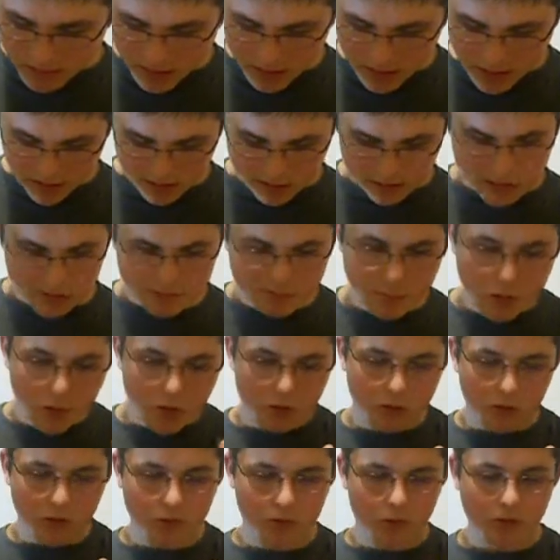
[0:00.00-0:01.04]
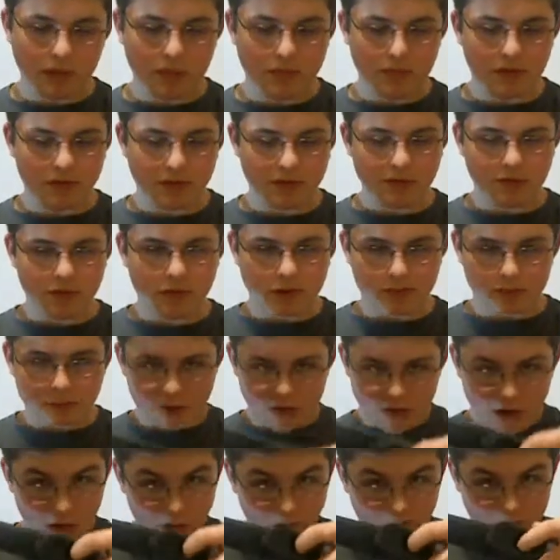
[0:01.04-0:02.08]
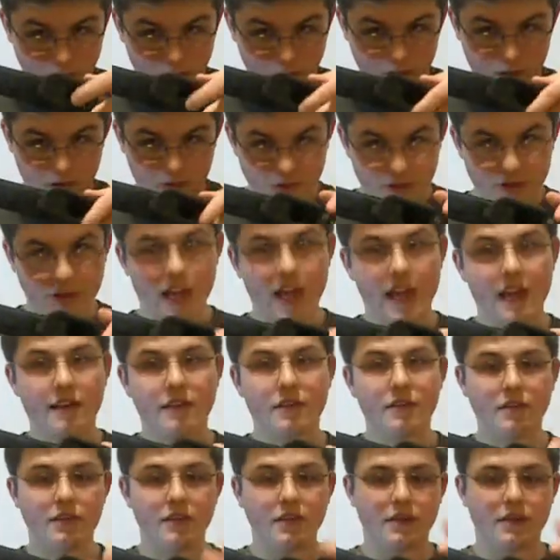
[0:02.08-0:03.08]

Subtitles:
There's a small hole in the pistol grip, which I don't really understand.